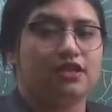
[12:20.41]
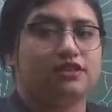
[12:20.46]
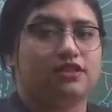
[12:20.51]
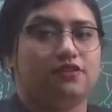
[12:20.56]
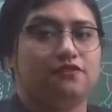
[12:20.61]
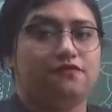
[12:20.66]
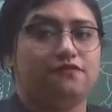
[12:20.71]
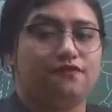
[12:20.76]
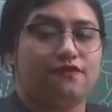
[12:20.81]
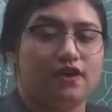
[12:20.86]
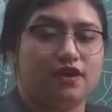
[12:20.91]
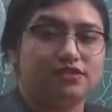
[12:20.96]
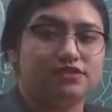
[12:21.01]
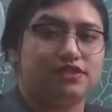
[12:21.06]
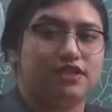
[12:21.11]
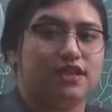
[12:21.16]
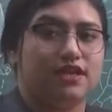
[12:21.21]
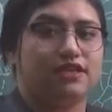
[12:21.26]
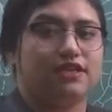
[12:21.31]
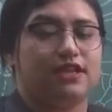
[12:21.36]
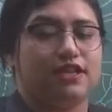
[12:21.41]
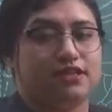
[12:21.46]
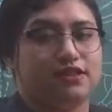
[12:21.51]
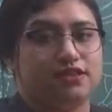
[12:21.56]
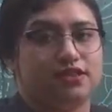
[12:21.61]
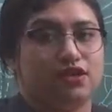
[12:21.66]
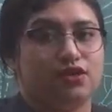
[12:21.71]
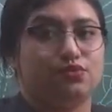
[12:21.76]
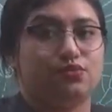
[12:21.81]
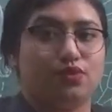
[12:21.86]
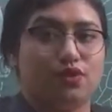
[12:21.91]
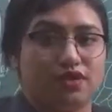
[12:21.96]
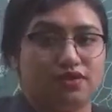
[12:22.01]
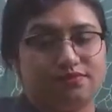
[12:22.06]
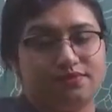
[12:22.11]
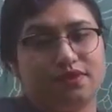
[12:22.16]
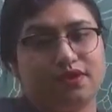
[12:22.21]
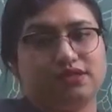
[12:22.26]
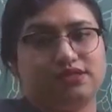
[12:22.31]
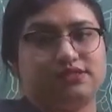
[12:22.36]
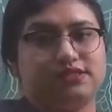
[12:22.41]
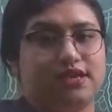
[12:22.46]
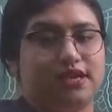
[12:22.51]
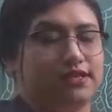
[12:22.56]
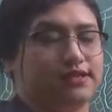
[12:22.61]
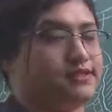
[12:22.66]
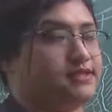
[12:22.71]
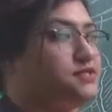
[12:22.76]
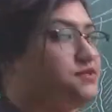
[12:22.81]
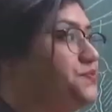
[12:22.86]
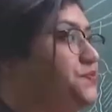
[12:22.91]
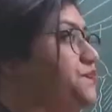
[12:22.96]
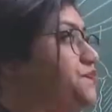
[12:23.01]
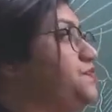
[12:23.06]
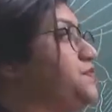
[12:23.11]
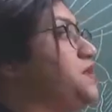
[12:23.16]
they firstly clean their own birth cells.